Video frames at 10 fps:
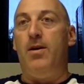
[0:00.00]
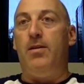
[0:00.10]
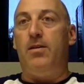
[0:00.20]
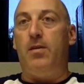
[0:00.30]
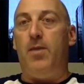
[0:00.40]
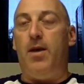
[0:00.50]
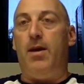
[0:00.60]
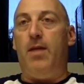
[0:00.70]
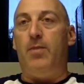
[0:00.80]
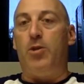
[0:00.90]
This could be a
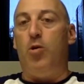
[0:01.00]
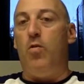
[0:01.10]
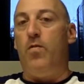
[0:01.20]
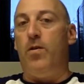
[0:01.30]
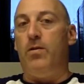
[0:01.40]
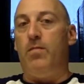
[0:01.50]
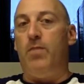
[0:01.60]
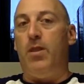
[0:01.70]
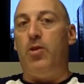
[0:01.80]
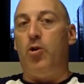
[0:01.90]
game that's over in the
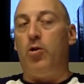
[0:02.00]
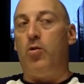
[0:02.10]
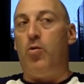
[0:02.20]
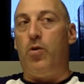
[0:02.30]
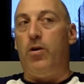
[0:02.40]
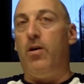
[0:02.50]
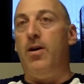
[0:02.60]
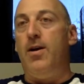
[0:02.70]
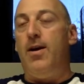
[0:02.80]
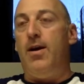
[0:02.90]
mid-third quarter,
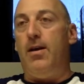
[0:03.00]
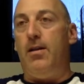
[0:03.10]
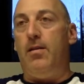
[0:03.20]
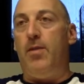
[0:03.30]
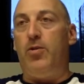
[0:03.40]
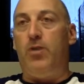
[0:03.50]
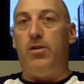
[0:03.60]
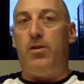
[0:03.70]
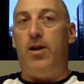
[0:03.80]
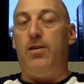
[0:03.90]
and the
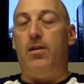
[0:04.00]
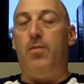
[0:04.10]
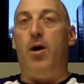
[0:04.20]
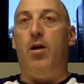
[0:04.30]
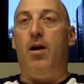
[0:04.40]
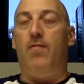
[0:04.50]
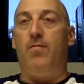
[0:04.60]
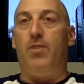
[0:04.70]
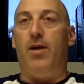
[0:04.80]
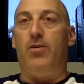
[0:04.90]
Patriots are handing the ball off,
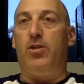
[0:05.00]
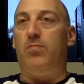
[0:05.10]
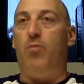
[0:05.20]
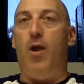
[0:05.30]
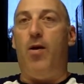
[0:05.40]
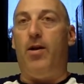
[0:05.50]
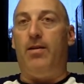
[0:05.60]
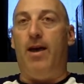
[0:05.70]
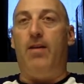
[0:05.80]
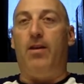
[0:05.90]
and Blount's just wearing
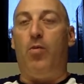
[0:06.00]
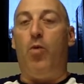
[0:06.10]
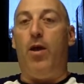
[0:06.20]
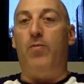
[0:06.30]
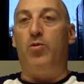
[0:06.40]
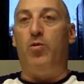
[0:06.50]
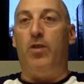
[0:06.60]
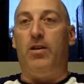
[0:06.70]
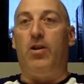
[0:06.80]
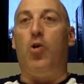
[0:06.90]
down the Rams, who are
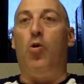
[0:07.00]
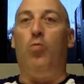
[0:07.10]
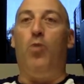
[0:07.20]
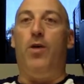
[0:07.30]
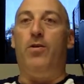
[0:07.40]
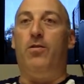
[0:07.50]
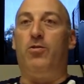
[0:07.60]
in cold weather,